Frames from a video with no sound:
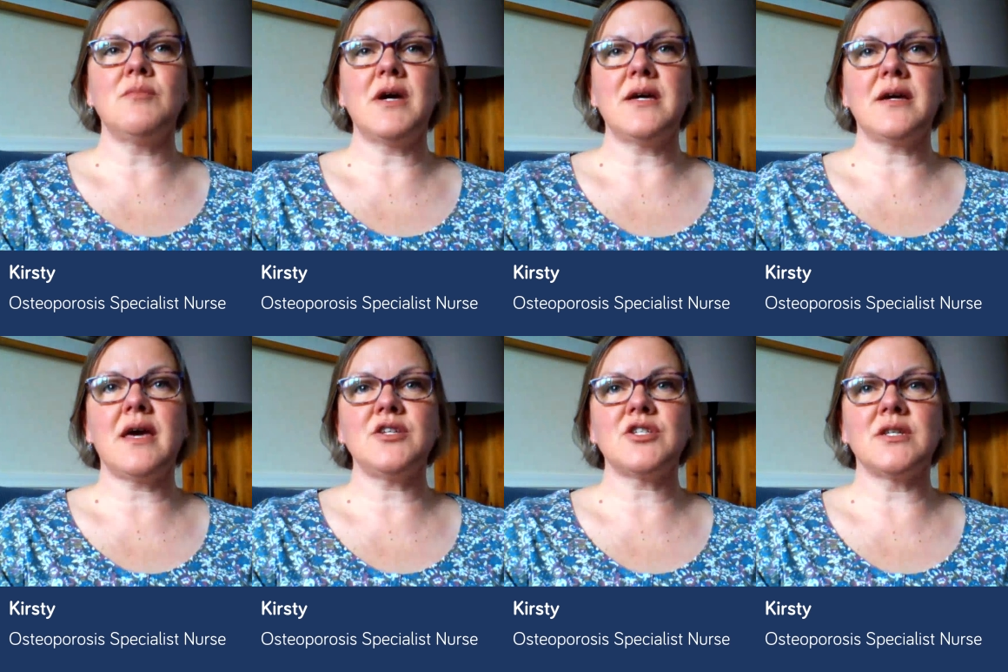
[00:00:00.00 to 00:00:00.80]
You may
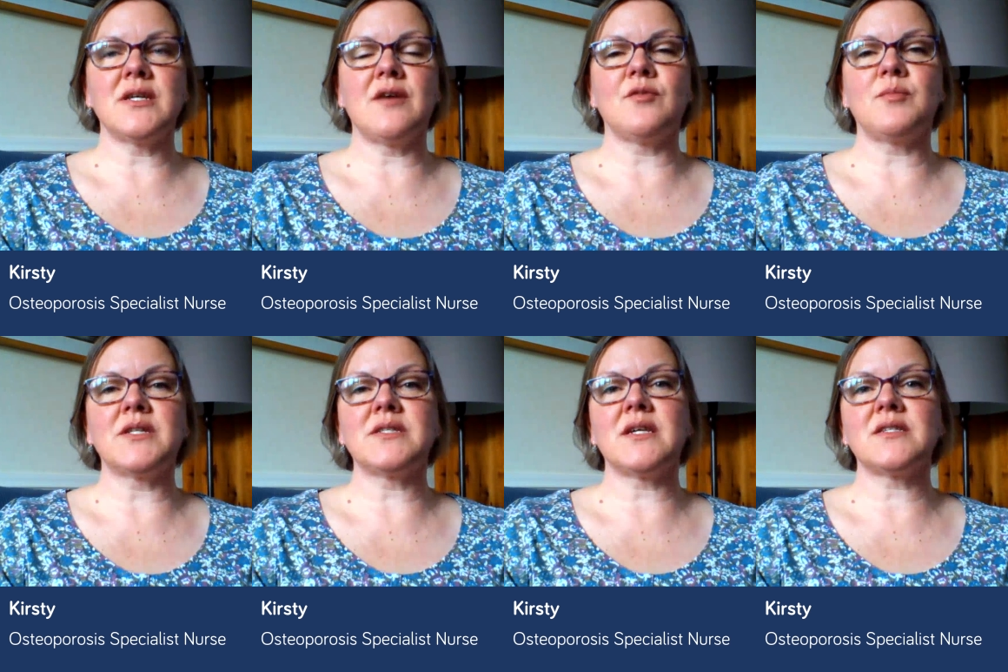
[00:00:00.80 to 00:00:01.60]
occasionally have a
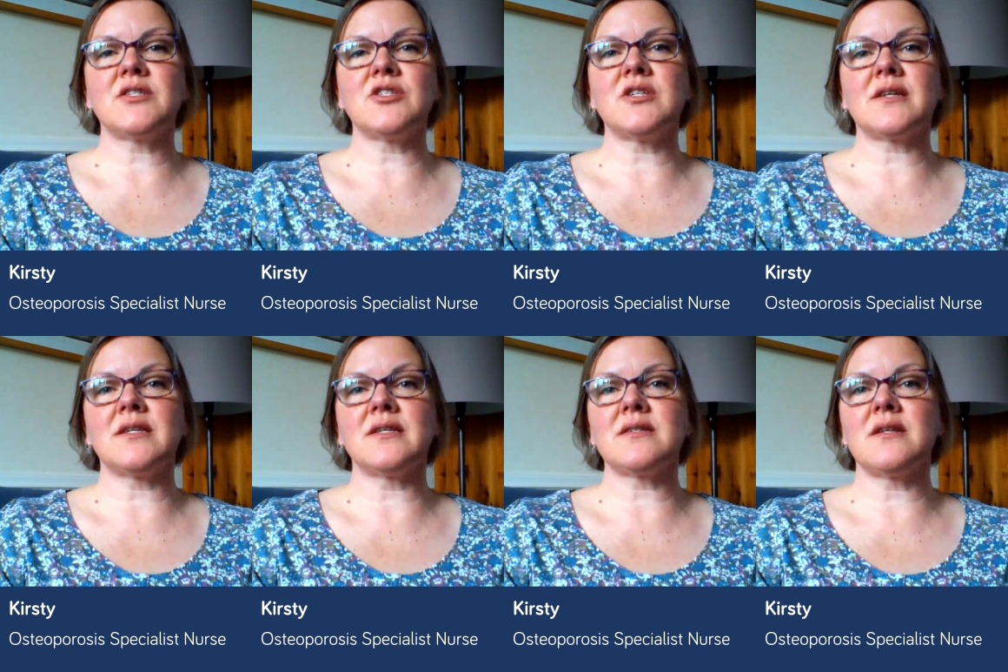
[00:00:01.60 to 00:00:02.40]
blood test to check
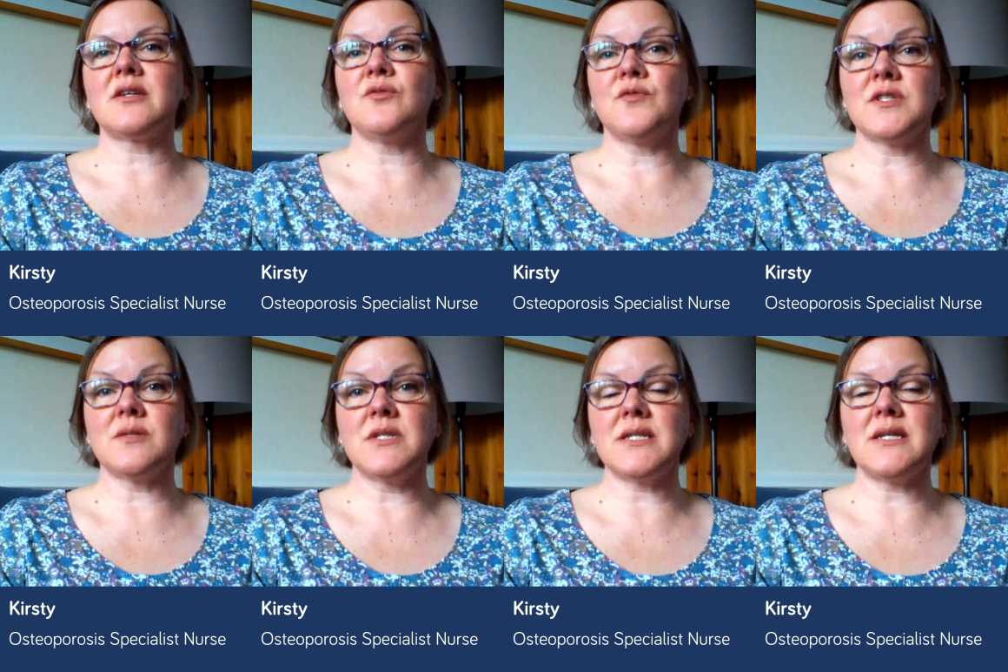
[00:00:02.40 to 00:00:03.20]
things like your
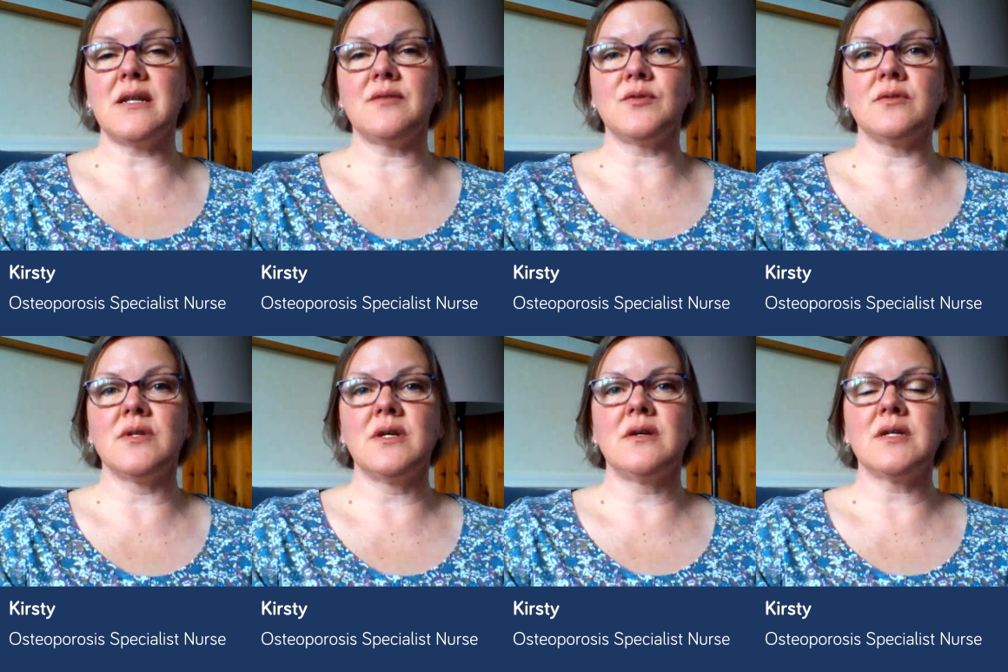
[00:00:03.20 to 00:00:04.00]
vitamin D
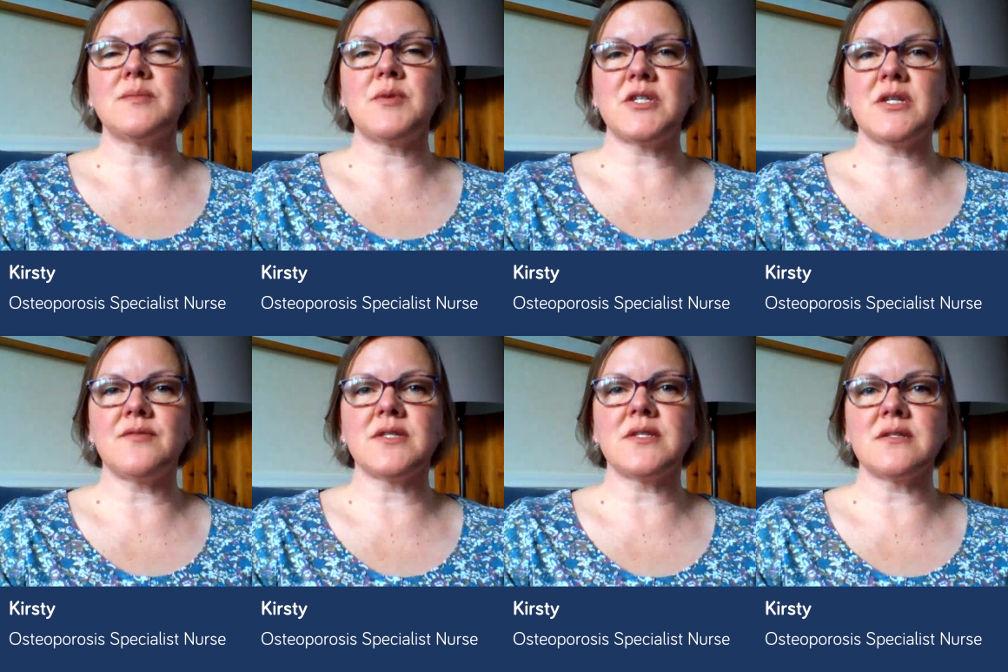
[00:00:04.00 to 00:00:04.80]
level, especially
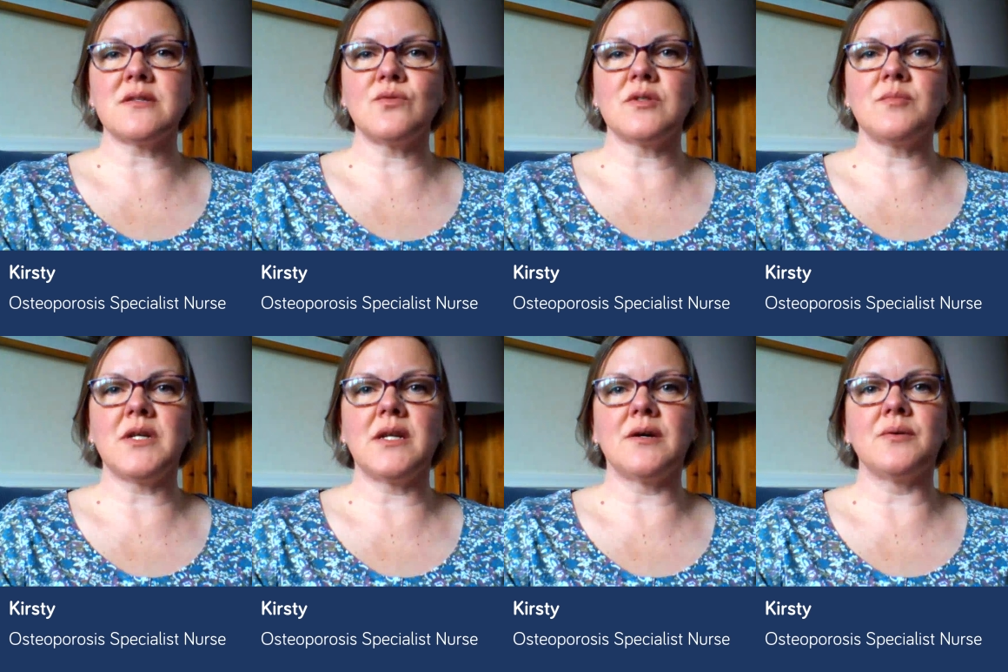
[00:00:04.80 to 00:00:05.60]
if this is thought to
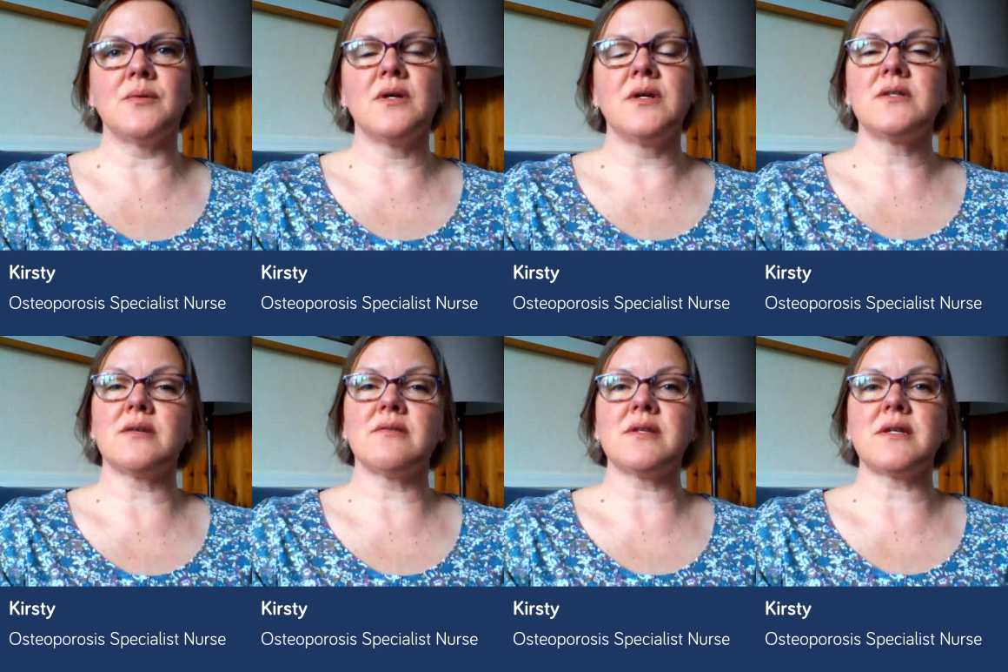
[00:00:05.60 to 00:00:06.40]
be low,
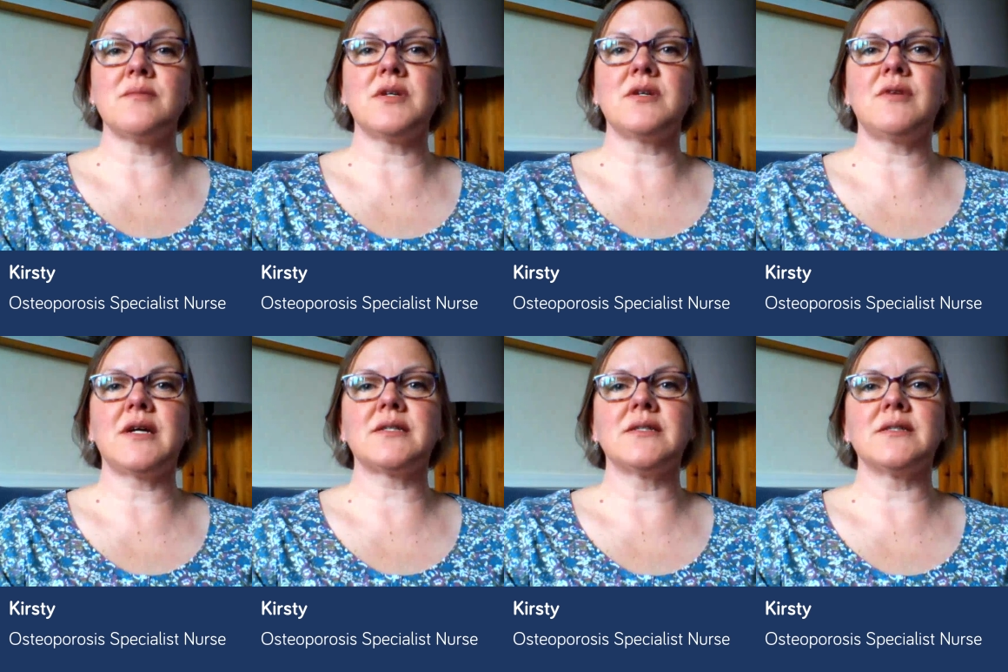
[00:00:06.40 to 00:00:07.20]
so that it can be
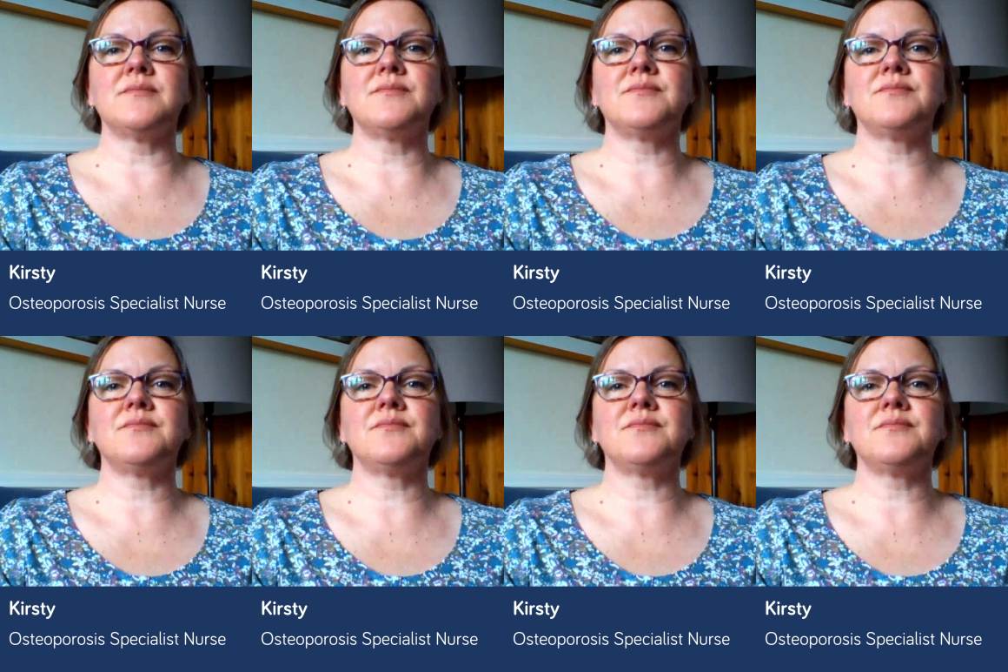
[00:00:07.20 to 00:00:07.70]
corrected.